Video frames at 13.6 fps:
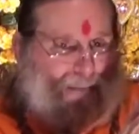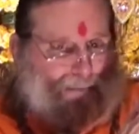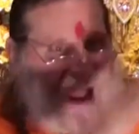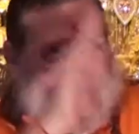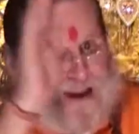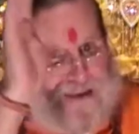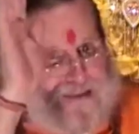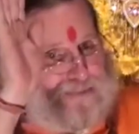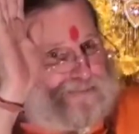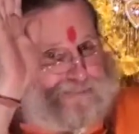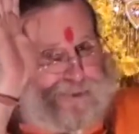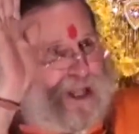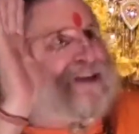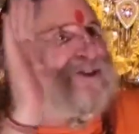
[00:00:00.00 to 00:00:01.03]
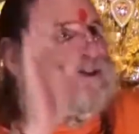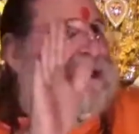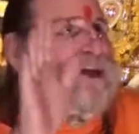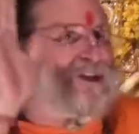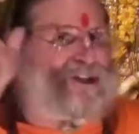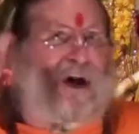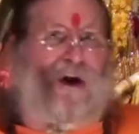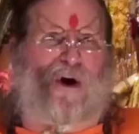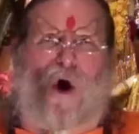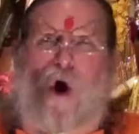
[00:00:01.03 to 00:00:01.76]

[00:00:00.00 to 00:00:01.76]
My blessings are